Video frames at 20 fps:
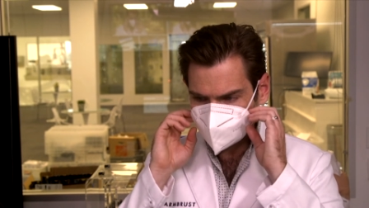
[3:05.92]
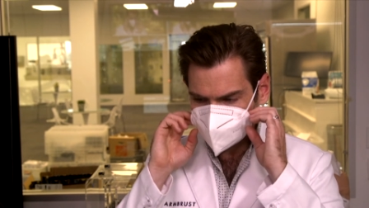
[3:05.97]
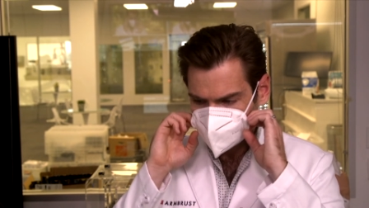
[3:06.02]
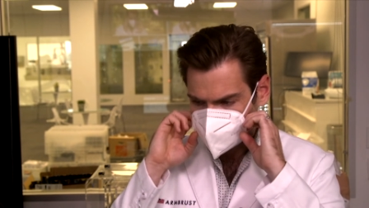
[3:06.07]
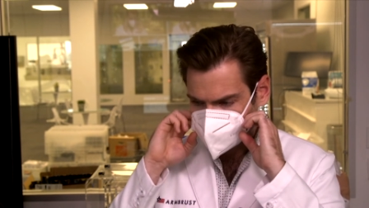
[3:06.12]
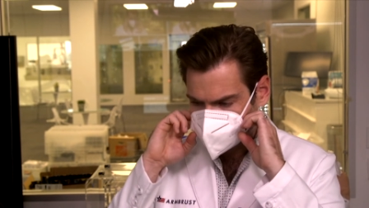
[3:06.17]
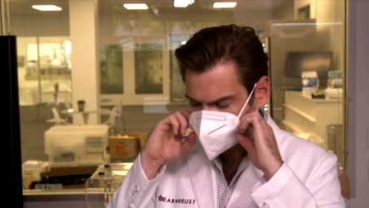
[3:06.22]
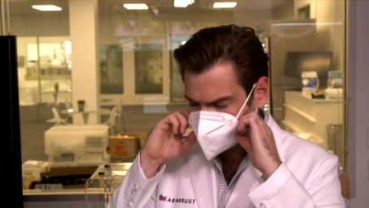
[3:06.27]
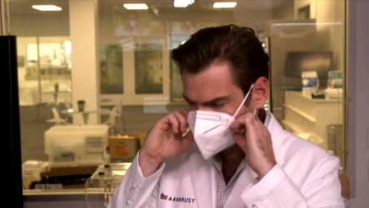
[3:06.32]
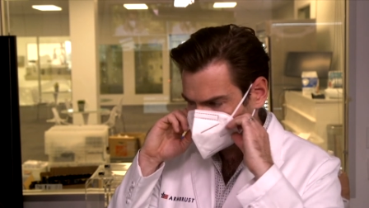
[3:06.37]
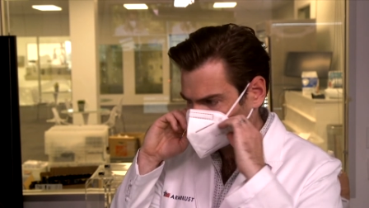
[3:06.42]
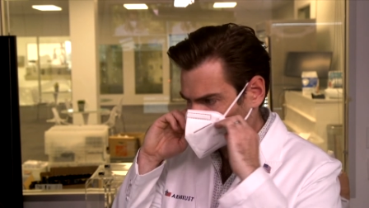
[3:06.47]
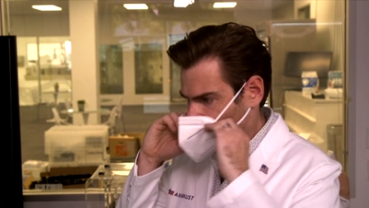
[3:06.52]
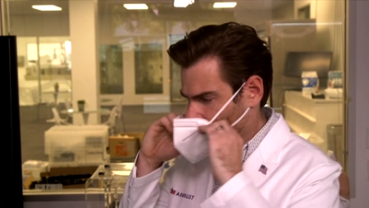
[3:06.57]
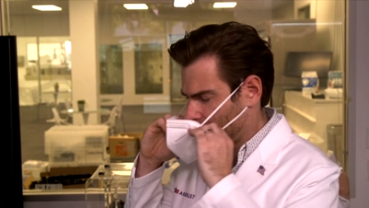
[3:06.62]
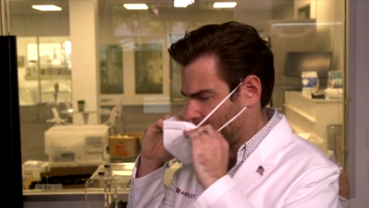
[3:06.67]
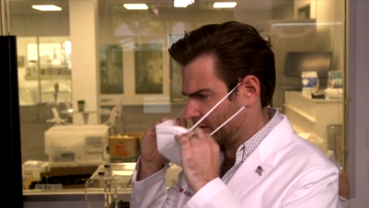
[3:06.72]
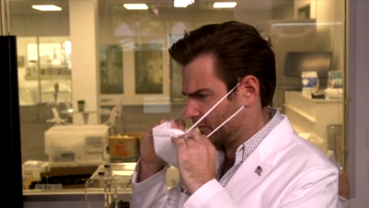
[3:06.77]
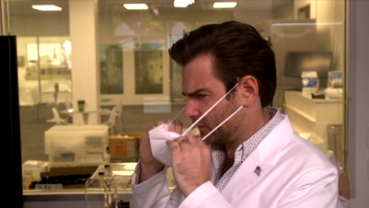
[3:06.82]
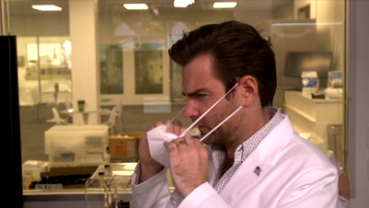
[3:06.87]
And I'm wondering how
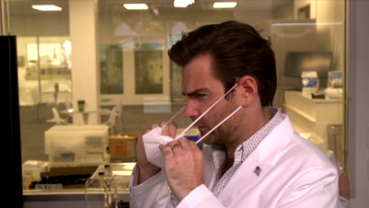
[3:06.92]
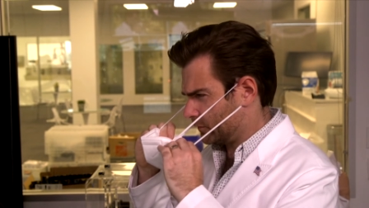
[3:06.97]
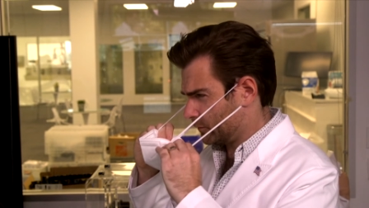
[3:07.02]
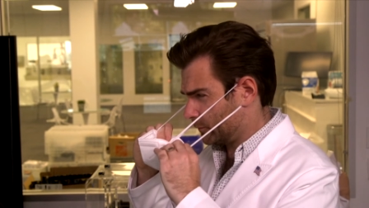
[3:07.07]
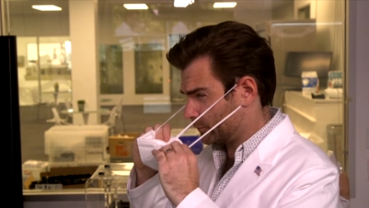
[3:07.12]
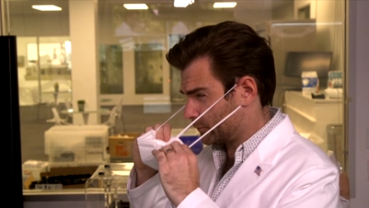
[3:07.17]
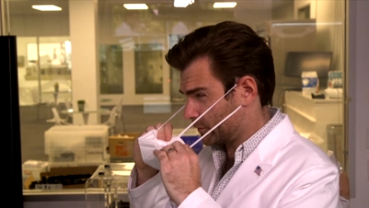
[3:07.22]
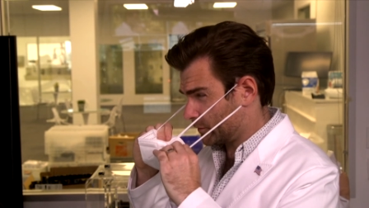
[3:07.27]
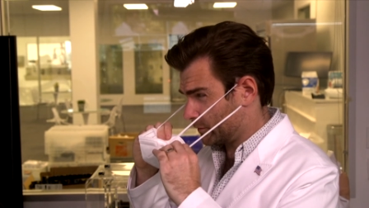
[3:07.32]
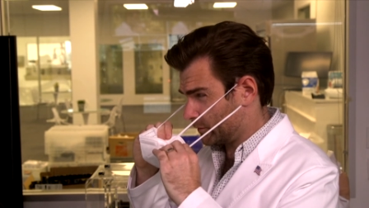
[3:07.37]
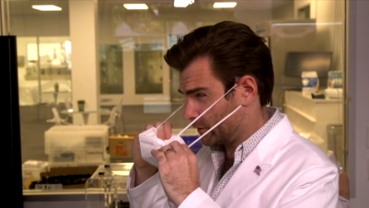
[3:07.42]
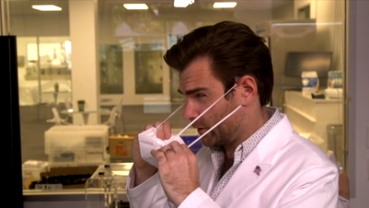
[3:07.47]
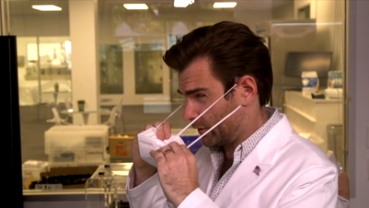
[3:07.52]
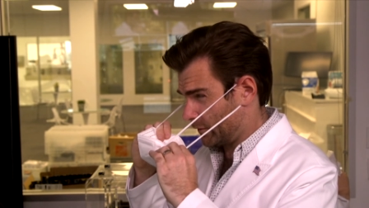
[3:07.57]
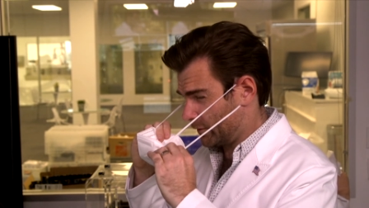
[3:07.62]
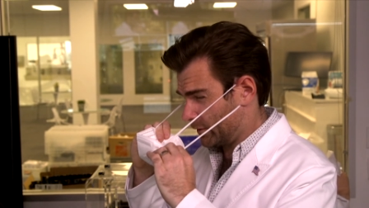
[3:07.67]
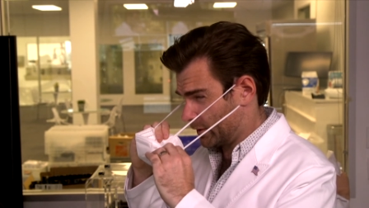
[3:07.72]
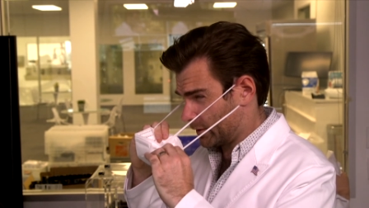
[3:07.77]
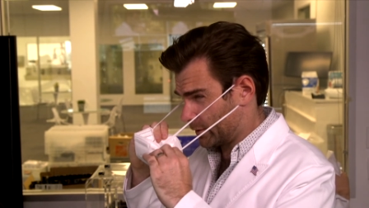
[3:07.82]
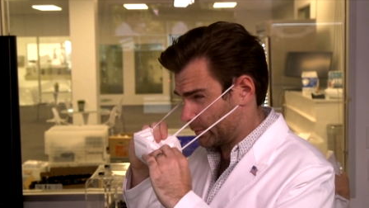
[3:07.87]
bad the earlobes are. No,
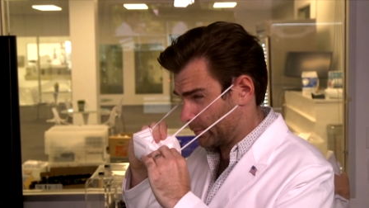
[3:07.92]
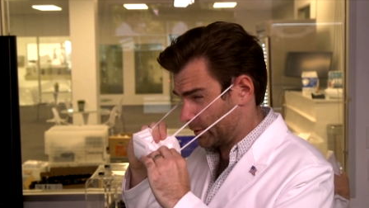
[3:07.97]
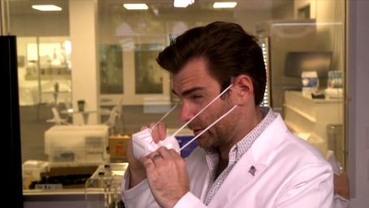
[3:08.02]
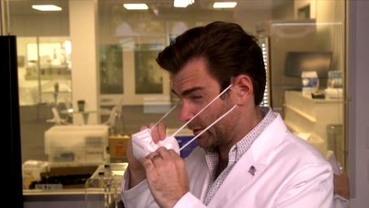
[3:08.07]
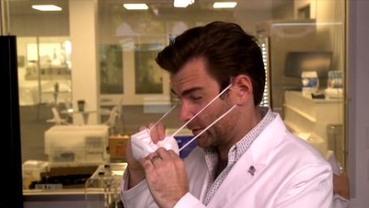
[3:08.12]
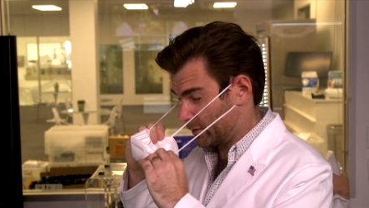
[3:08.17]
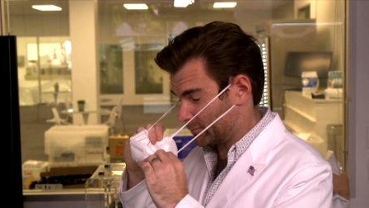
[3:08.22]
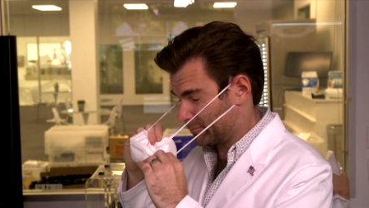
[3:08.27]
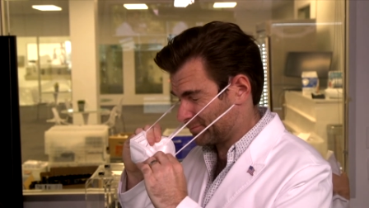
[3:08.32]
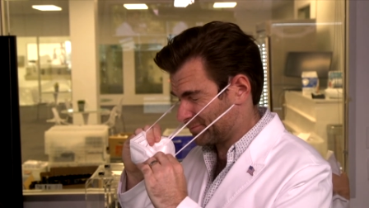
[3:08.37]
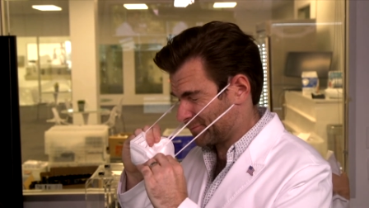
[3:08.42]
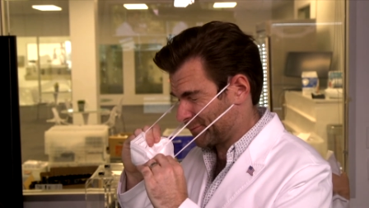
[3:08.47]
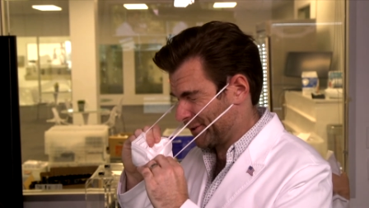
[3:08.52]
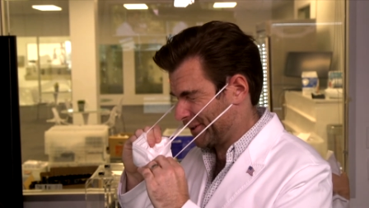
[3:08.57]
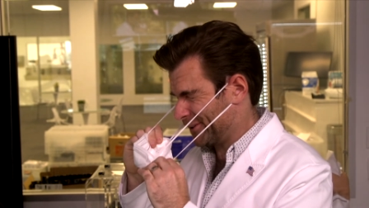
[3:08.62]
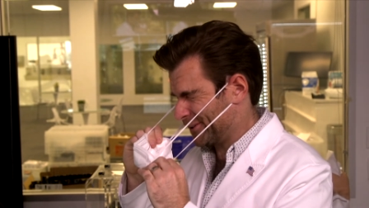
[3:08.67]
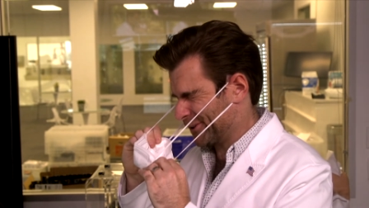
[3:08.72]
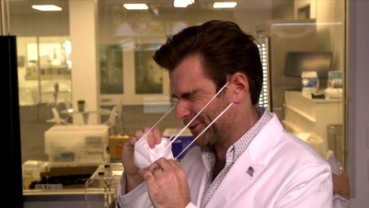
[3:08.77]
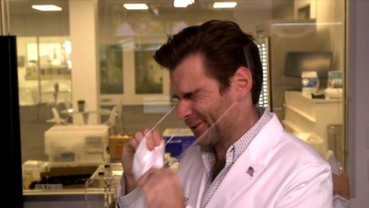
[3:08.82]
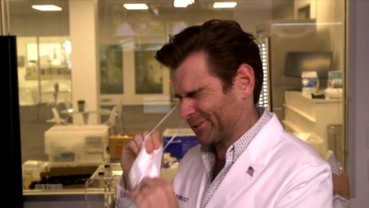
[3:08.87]
they're not going to bring it.
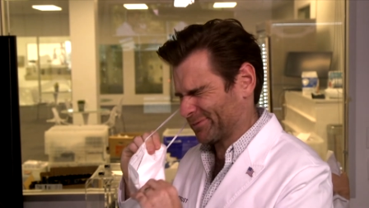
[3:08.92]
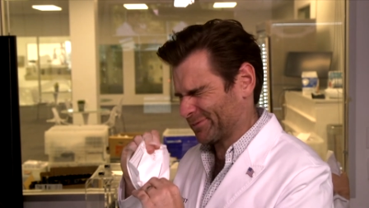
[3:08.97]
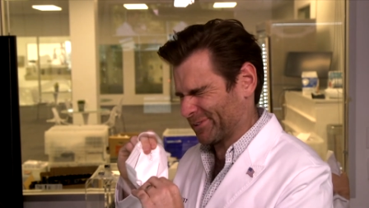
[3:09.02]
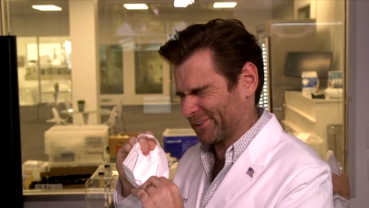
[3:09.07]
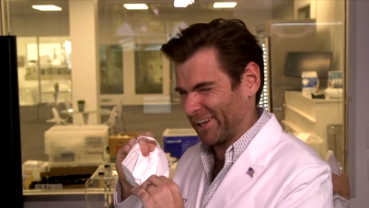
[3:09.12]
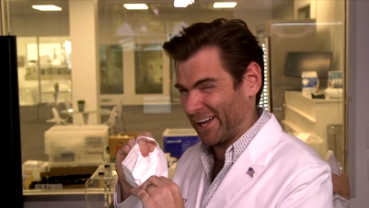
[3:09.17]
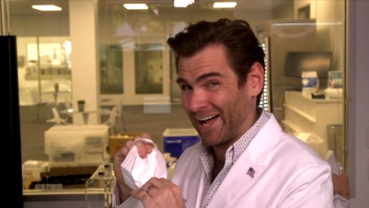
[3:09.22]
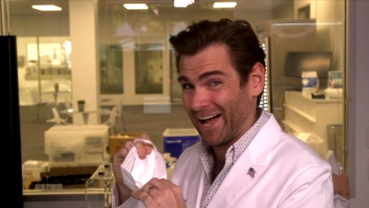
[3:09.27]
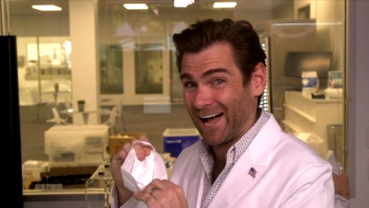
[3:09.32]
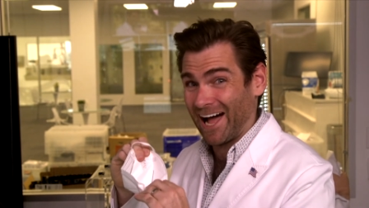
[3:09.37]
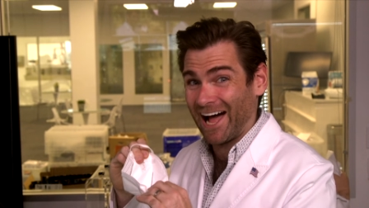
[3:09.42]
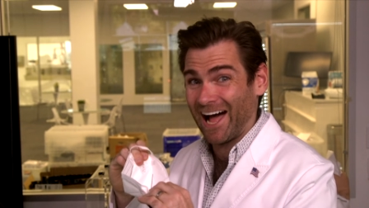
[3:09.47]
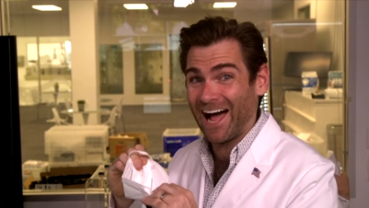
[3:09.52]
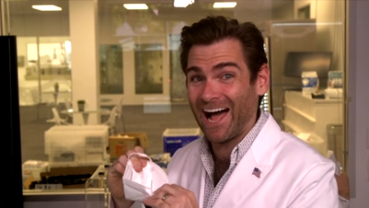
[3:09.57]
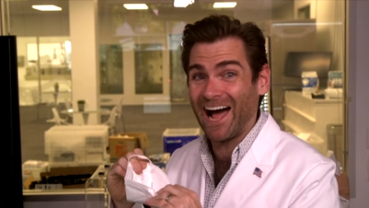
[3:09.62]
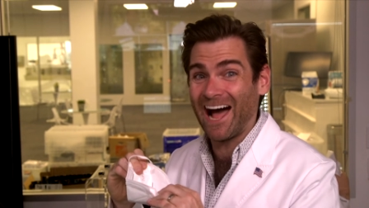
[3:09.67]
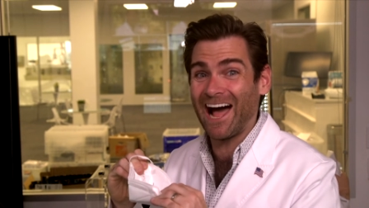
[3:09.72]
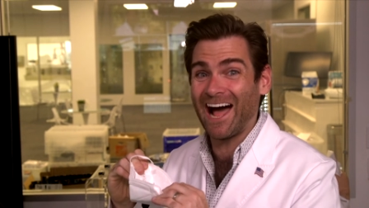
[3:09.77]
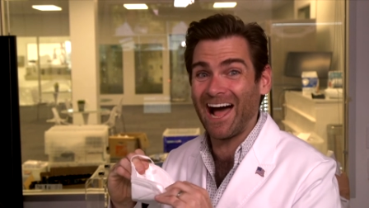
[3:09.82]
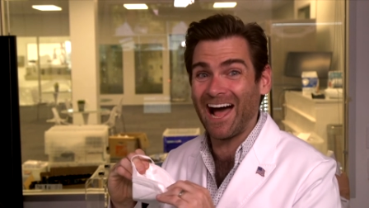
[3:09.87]
Wait, no.
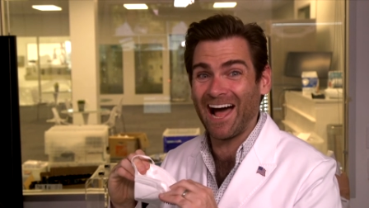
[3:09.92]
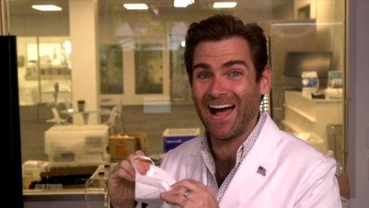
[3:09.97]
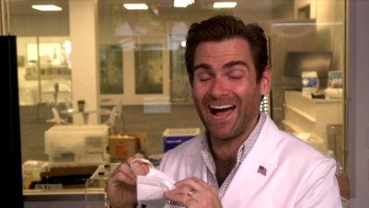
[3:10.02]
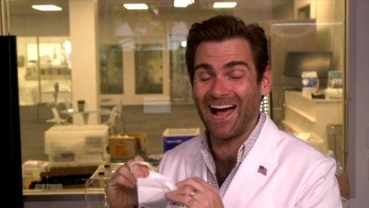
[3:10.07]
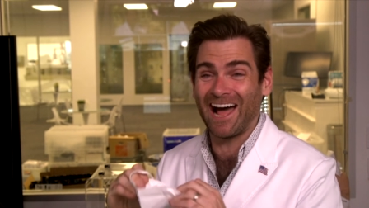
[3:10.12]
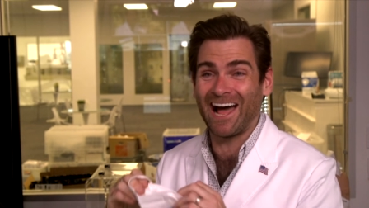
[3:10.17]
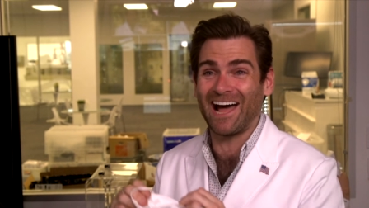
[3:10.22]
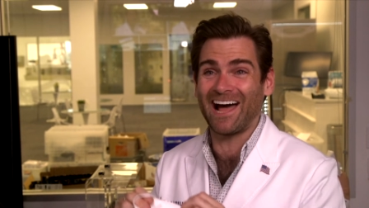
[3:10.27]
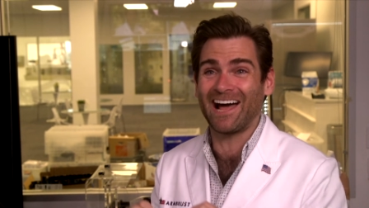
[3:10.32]
ah!